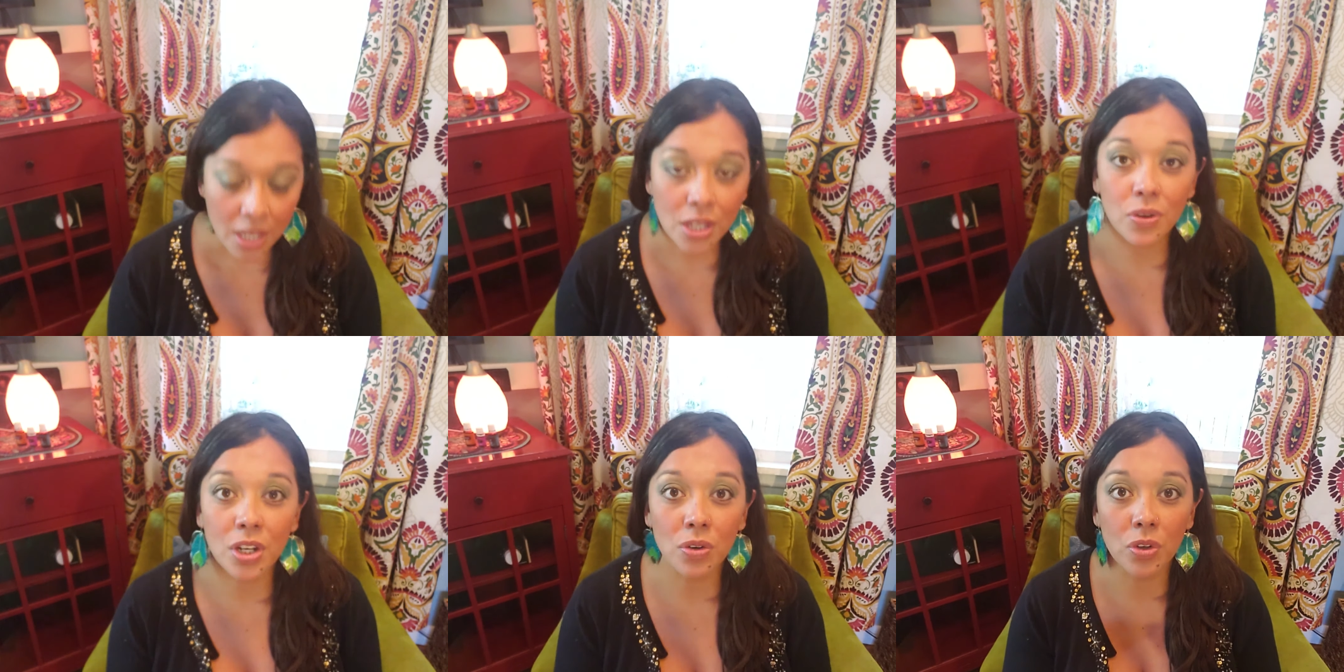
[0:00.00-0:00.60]
You
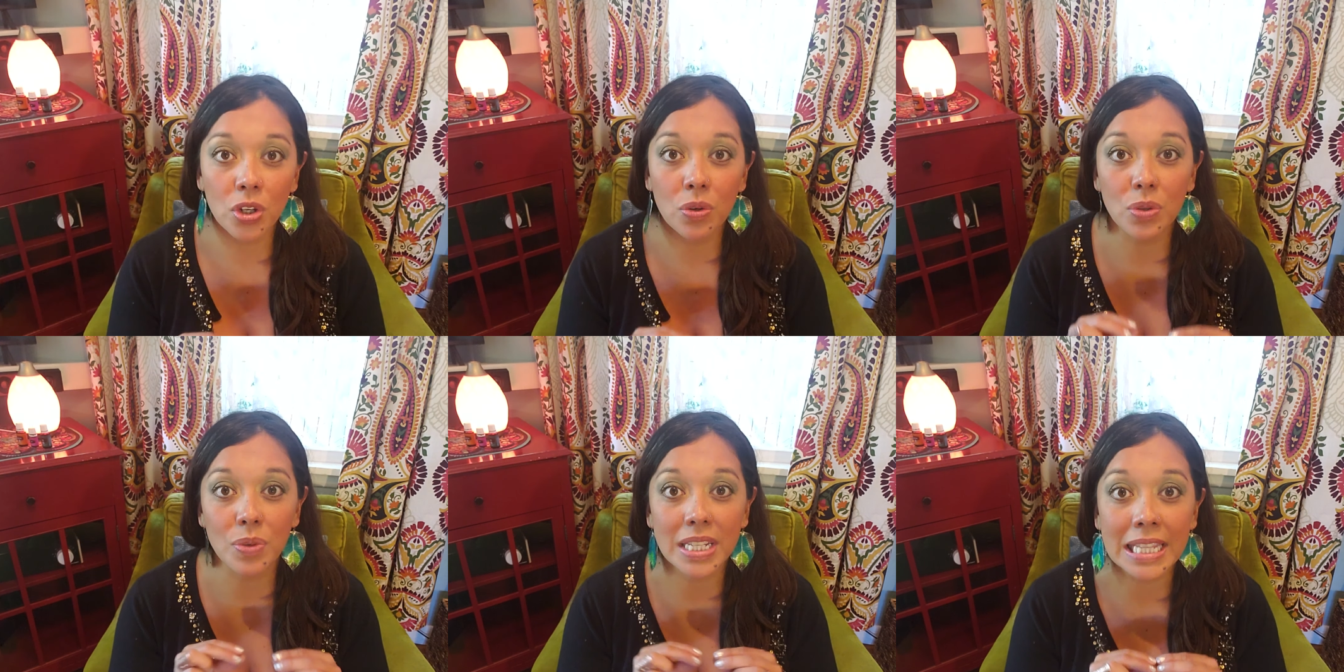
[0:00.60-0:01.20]
can
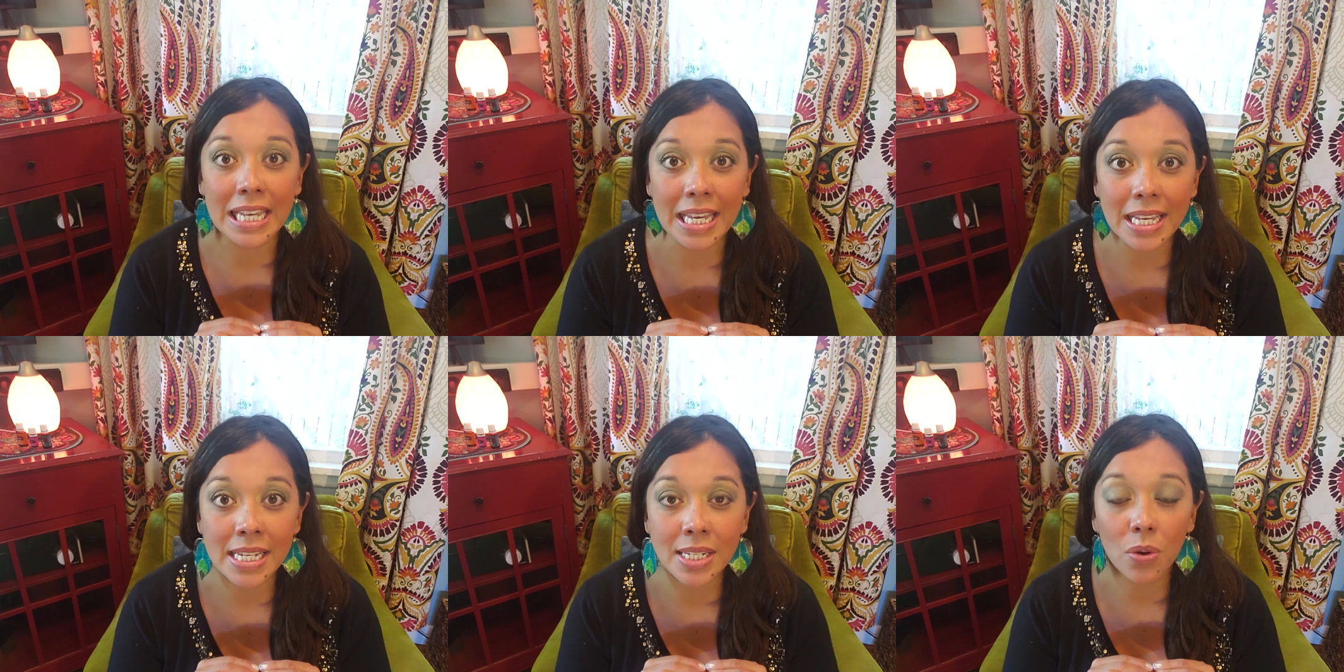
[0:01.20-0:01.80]
use
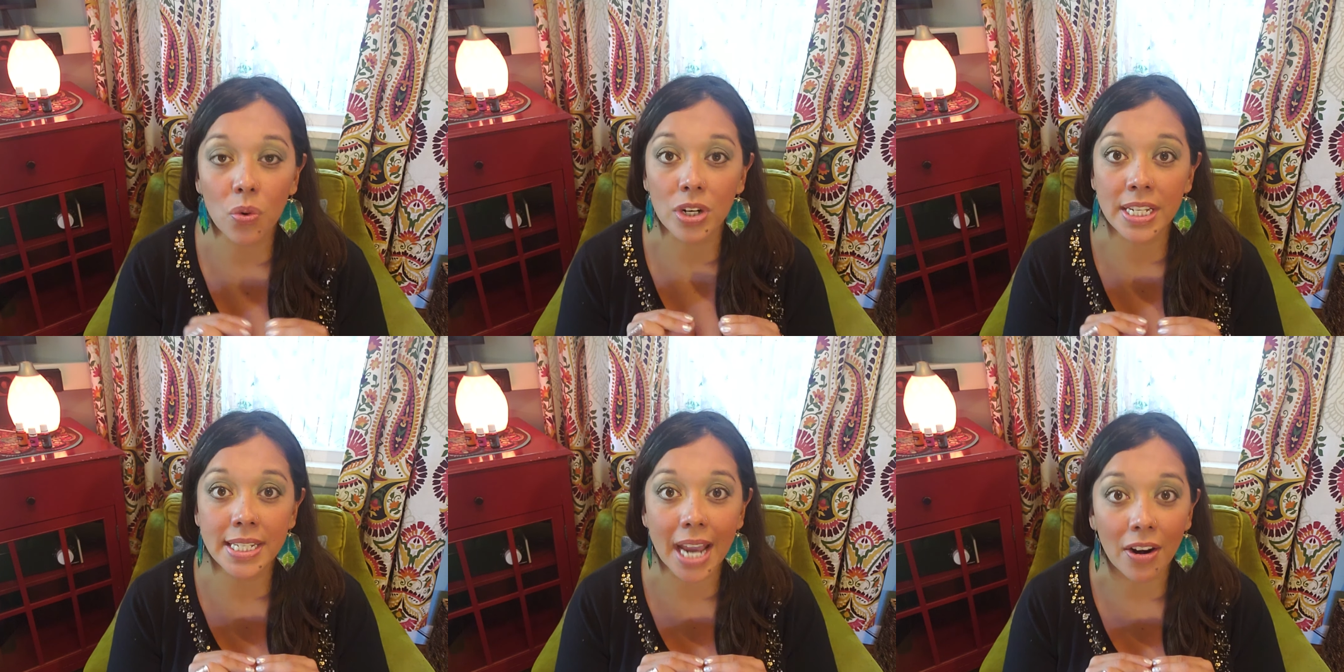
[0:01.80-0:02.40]
release, or
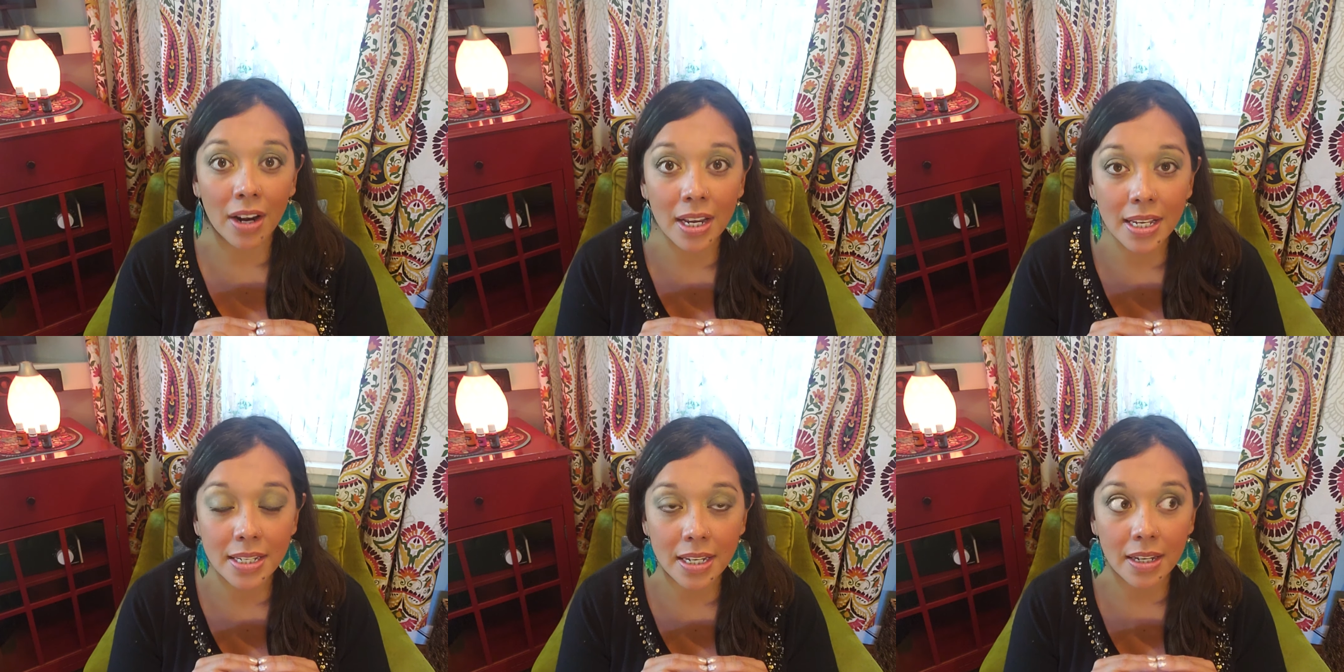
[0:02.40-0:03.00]
Sarah
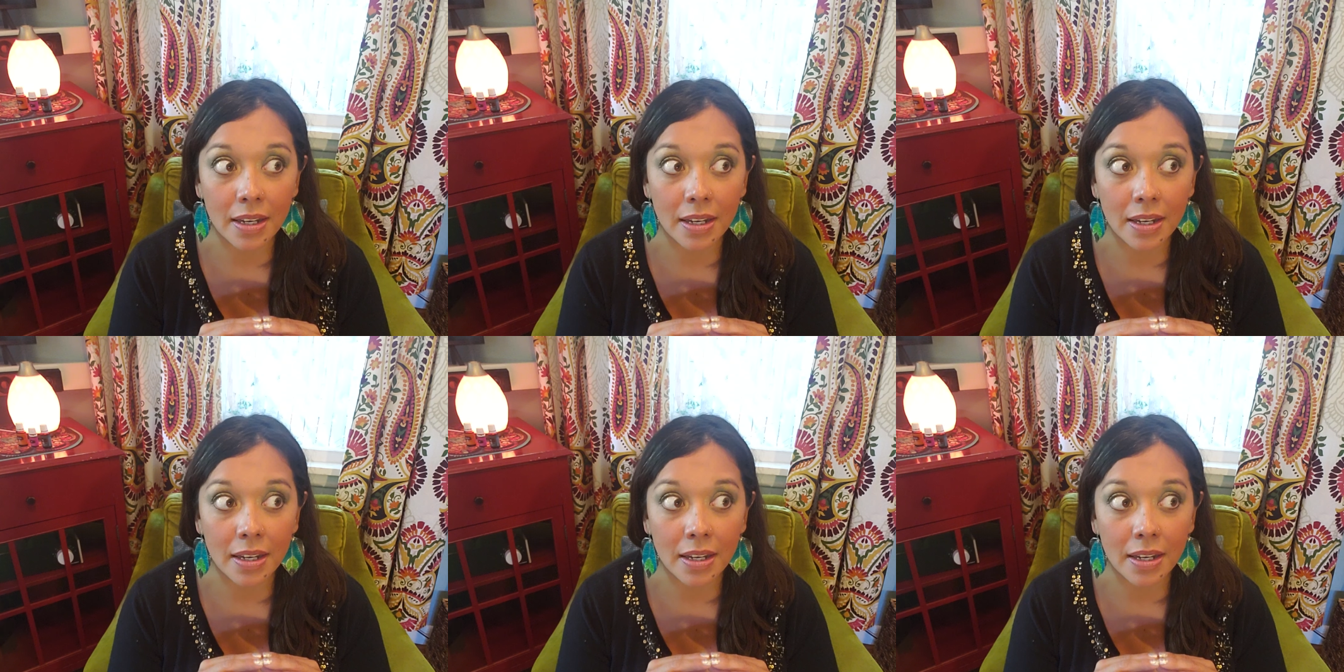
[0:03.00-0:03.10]
is